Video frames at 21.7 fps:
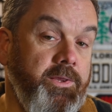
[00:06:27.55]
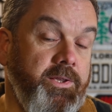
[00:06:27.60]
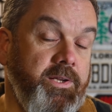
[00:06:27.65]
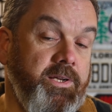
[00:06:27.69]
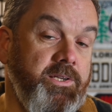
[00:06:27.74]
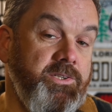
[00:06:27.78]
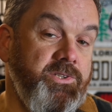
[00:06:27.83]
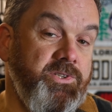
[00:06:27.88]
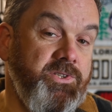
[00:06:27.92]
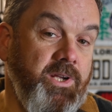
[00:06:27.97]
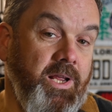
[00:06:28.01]
think
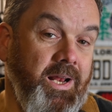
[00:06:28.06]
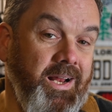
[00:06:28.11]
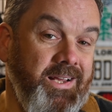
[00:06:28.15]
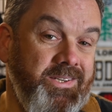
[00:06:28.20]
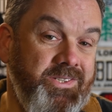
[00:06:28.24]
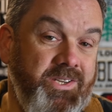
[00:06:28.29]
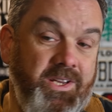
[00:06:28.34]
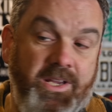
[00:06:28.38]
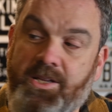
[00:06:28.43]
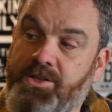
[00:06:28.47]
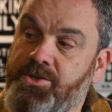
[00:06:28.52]
this is a
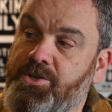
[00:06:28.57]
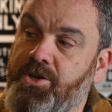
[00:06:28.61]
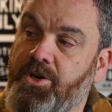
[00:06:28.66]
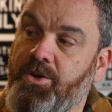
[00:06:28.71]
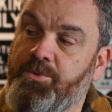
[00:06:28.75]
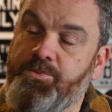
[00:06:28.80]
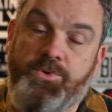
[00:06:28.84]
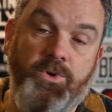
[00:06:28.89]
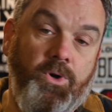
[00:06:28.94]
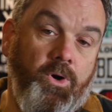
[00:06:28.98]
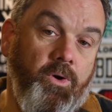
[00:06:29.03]
classic in
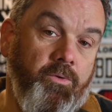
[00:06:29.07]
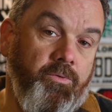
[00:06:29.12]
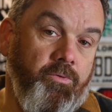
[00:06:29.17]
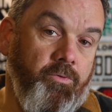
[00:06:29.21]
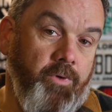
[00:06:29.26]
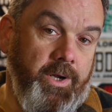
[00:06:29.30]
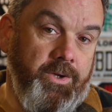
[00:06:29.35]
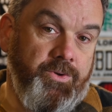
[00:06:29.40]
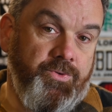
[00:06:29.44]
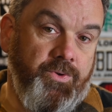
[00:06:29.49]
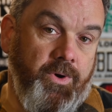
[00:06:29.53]
terms of
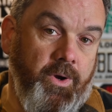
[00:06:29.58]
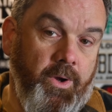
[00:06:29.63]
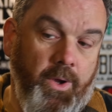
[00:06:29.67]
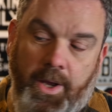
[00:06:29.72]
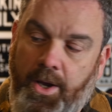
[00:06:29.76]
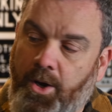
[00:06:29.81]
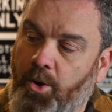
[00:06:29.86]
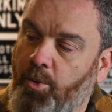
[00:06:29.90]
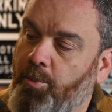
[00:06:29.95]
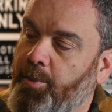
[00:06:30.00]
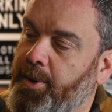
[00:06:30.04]
retro
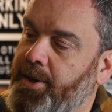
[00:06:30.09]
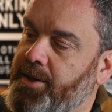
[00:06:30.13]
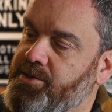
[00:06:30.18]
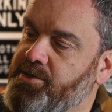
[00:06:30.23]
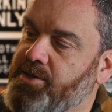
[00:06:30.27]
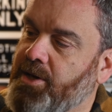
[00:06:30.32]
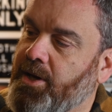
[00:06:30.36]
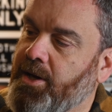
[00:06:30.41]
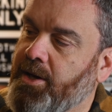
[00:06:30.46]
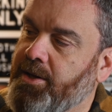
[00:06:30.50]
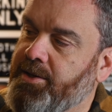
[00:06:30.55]
helmets,
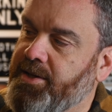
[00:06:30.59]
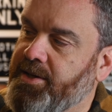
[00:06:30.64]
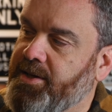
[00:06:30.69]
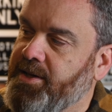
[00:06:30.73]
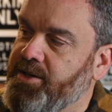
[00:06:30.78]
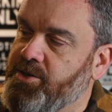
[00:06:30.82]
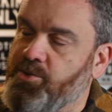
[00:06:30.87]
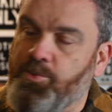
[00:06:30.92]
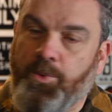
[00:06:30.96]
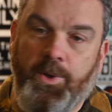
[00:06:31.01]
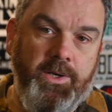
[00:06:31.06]
and I think
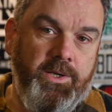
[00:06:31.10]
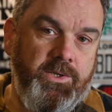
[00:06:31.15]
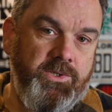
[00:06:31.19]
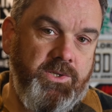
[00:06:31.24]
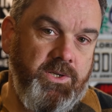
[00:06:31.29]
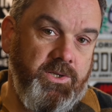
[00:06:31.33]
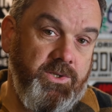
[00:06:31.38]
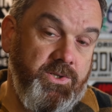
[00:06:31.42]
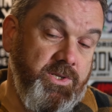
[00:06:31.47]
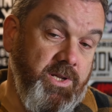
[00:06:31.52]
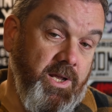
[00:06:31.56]
it's one that's
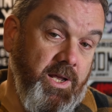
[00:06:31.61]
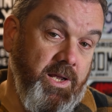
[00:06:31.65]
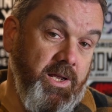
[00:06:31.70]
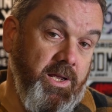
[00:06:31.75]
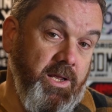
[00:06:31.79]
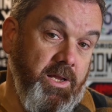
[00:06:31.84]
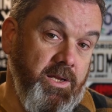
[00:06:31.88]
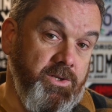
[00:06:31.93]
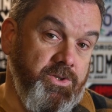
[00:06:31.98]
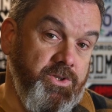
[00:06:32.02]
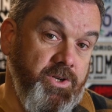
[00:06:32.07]
going to stay
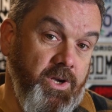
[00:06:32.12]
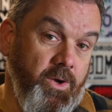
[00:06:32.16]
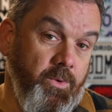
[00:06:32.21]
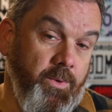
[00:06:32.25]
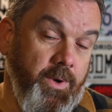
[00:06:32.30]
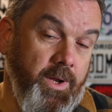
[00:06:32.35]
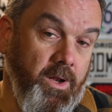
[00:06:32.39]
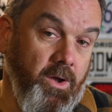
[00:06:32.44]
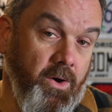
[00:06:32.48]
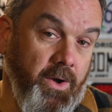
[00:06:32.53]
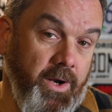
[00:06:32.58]
in the
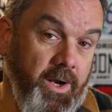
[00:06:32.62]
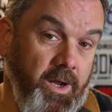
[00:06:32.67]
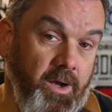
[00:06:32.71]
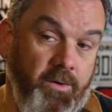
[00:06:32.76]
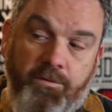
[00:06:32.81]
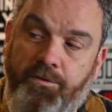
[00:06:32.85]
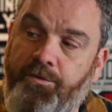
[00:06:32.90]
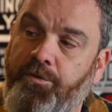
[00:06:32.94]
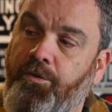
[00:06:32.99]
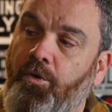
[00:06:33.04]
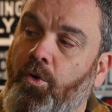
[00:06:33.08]
Shoei lineup
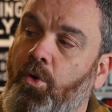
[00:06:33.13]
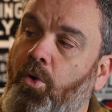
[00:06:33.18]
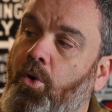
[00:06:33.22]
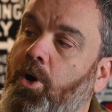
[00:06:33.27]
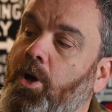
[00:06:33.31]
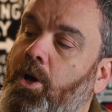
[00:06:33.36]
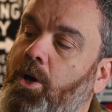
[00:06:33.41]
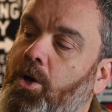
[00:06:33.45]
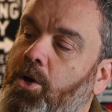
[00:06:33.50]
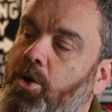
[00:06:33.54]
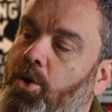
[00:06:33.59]
for
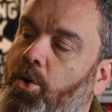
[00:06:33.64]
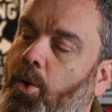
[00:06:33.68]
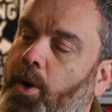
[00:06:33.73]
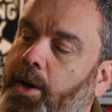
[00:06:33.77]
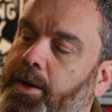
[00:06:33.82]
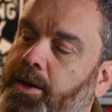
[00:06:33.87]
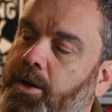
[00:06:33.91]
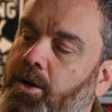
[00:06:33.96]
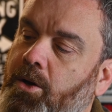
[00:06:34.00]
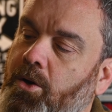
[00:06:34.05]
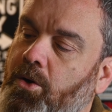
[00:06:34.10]

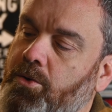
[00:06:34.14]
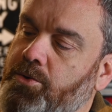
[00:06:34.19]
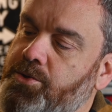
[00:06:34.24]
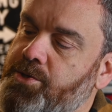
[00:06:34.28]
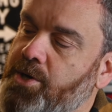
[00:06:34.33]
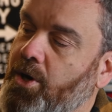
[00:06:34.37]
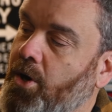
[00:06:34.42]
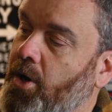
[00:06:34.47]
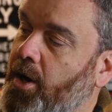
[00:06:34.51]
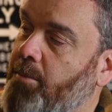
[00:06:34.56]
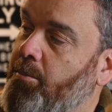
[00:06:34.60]
quite a long
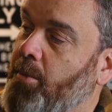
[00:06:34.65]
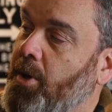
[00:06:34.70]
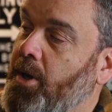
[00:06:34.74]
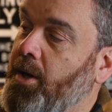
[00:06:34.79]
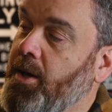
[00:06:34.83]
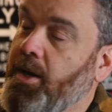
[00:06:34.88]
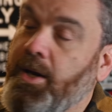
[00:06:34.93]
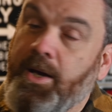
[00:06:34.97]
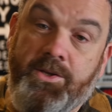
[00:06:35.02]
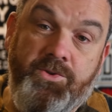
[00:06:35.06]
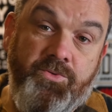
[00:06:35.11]
time.
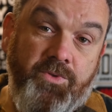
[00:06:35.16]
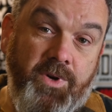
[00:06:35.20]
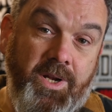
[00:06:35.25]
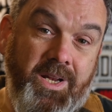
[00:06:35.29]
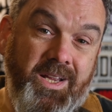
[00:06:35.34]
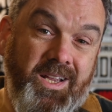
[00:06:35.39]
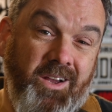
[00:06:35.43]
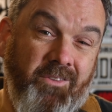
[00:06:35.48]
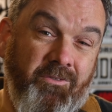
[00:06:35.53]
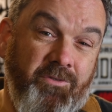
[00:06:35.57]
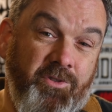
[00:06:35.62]
It's really
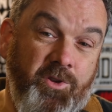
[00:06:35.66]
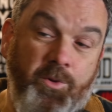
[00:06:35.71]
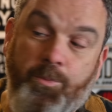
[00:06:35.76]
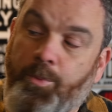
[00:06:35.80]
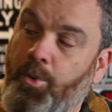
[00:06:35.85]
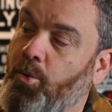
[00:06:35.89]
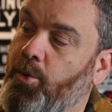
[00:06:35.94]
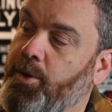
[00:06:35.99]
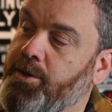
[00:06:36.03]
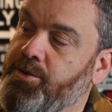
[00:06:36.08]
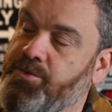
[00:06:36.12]

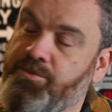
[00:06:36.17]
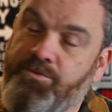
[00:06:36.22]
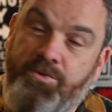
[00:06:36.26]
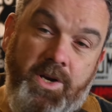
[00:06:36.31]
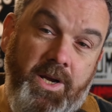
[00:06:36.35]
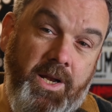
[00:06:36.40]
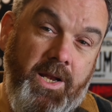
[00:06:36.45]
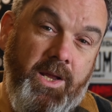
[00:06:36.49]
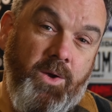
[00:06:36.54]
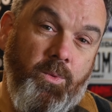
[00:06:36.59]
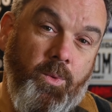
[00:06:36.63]
comfortable, it's
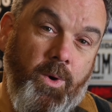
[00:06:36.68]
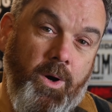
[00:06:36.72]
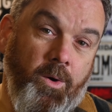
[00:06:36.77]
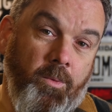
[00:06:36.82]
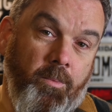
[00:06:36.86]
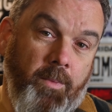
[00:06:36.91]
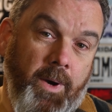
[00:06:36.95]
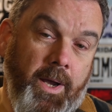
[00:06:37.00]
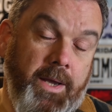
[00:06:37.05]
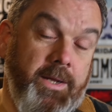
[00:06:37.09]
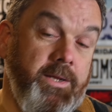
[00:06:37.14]
really well
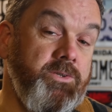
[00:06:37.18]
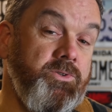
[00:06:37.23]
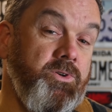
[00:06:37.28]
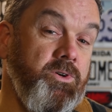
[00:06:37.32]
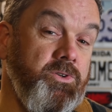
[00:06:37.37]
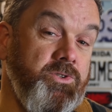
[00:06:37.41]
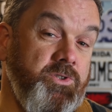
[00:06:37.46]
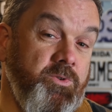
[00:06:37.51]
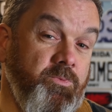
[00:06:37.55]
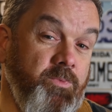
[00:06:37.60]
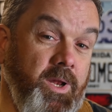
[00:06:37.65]
made, it's
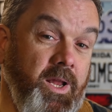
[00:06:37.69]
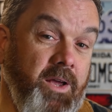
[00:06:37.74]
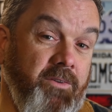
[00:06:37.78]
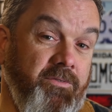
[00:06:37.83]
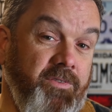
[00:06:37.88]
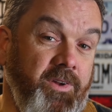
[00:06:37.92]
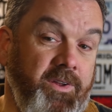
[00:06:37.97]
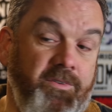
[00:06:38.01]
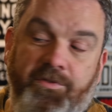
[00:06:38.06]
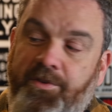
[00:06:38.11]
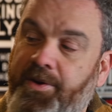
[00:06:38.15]
got some
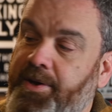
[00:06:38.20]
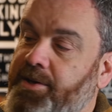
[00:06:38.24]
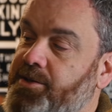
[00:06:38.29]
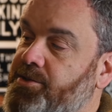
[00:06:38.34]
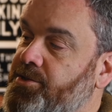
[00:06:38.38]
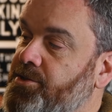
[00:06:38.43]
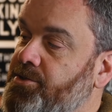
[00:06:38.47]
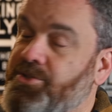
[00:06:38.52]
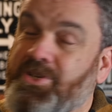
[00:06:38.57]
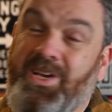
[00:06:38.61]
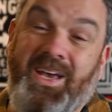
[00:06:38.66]
lovely
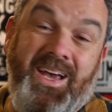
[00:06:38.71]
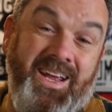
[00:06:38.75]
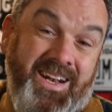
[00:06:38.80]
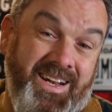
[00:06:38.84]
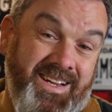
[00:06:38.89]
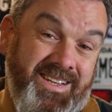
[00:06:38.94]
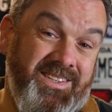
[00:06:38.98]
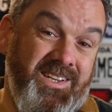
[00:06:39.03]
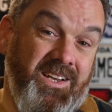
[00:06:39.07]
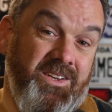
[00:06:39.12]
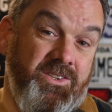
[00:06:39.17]
features, and
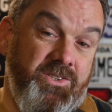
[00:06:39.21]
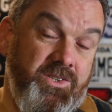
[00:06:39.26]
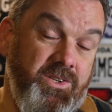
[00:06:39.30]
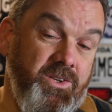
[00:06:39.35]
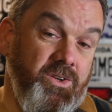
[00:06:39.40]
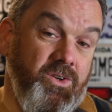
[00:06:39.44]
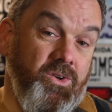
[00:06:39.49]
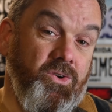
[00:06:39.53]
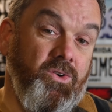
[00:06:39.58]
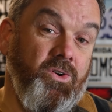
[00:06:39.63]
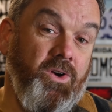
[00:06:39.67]
it does
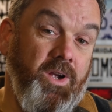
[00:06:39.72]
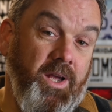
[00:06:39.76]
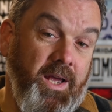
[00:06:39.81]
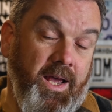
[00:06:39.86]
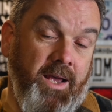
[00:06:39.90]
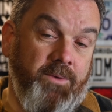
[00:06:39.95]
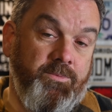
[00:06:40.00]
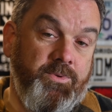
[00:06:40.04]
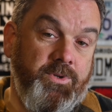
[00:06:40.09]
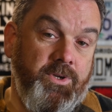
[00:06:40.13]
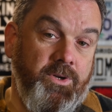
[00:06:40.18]
look
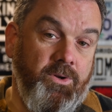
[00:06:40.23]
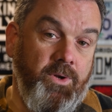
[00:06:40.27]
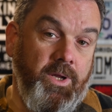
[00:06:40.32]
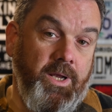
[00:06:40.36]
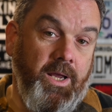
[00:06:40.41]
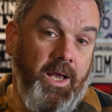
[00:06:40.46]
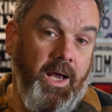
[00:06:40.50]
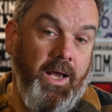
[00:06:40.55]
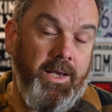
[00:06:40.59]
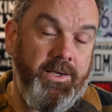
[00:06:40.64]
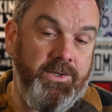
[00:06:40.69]

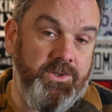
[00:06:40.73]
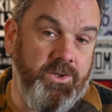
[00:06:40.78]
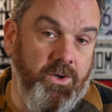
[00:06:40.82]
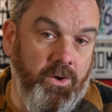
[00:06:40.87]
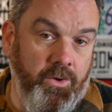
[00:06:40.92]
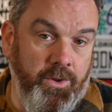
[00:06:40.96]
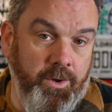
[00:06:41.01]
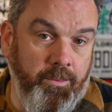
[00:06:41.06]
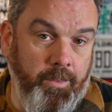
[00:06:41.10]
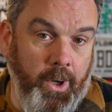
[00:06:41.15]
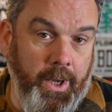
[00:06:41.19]
absolutely ace
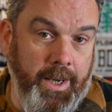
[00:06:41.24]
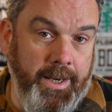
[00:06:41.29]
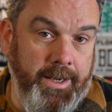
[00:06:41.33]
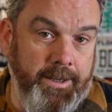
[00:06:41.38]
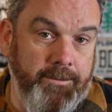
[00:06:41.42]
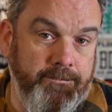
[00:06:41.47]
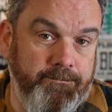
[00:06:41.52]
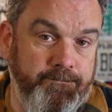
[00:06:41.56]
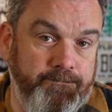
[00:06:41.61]
on the bike.